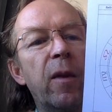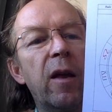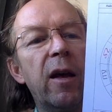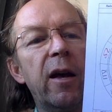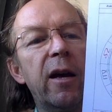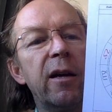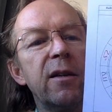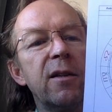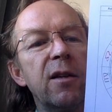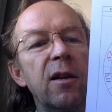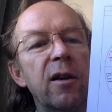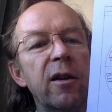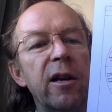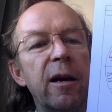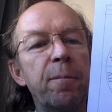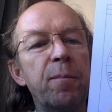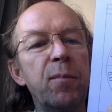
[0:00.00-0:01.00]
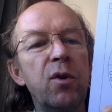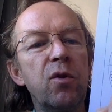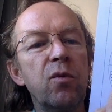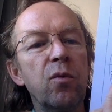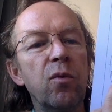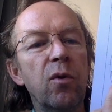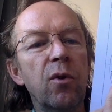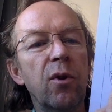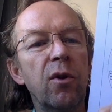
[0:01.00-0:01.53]
and
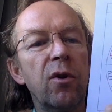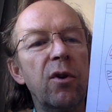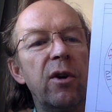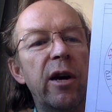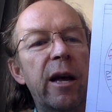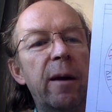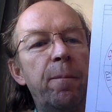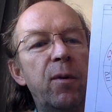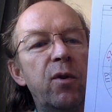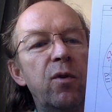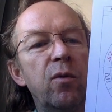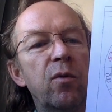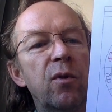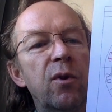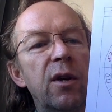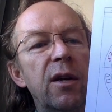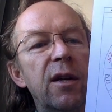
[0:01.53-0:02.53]
Neptune. Neptune